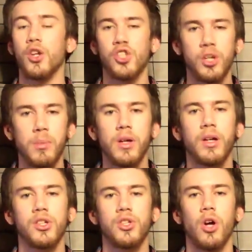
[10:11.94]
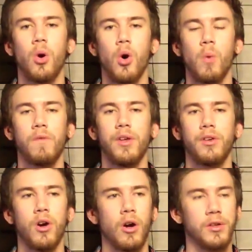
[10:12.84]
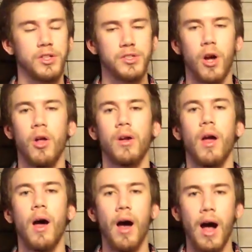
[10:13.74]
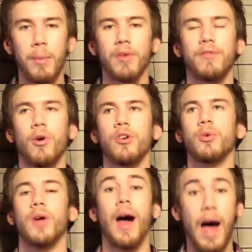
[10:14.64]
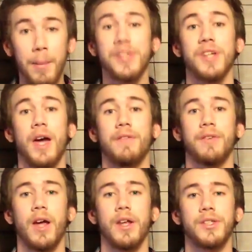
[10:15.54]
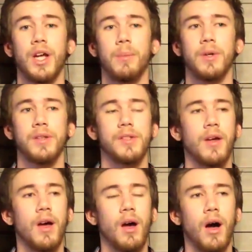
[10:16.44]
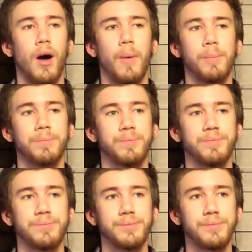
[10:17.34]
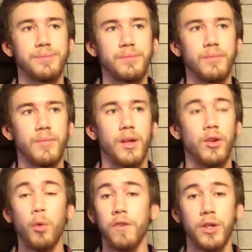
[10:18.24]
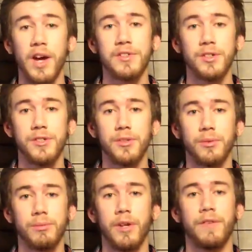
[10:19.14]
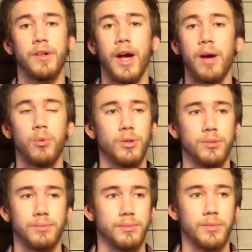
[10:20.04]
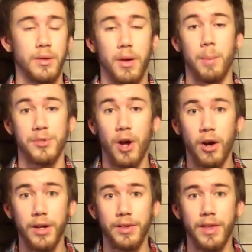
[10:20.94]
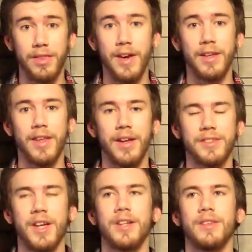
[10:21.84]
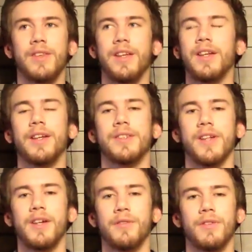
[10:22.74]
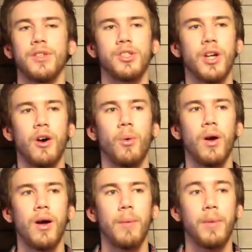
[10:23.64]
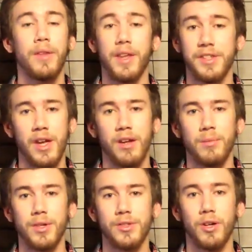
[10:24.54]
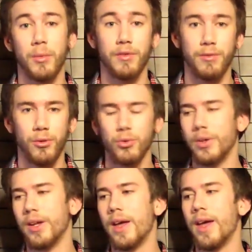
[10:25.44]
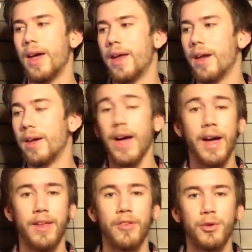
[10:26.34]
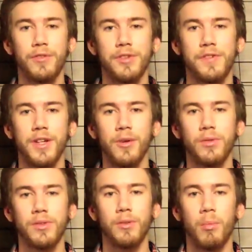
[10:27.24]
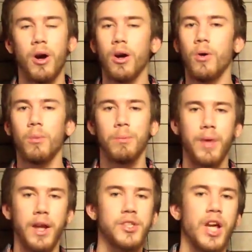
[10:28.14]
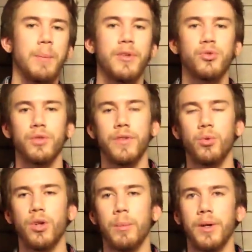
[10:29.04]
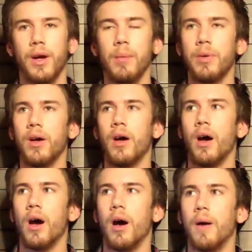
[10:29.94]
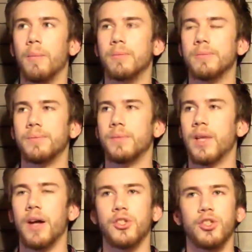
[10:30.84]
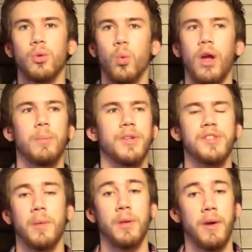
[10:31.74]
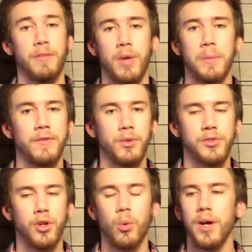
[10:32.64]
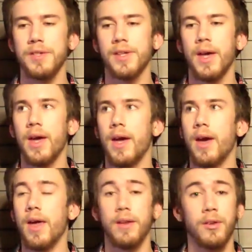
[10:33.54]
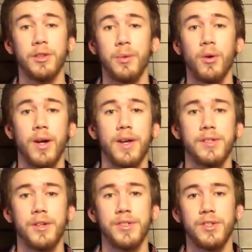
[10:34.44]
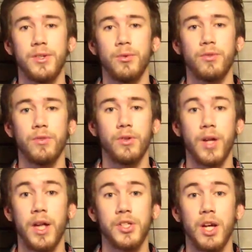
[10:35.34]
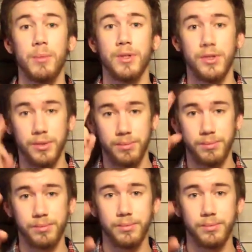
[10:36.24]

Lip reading: Should be a good show. Hopefully the card looks solid. I'm looking forward to it. I'm excited for Night of Champions. And hopefully you guys are too. If you're not, well, I'm sorry that they didn't excite you for this show, but they excited me, so I'm looking forward to it. And yeah, that'll do it for this video. Tomorrow, Night of Champions review coming up. Not sure when, but sometime after pay-per-view as always. And until tomorrow, guys, I'll see you for Night of Champions.